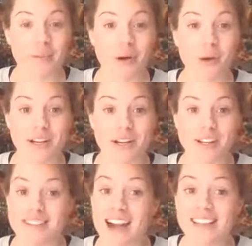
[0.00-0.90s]
But when you're
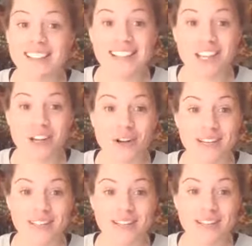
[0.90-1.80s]
not sinking your
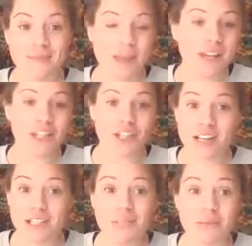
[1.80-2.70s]
heels in,
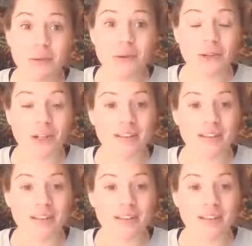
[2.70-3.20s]
change is beautiful.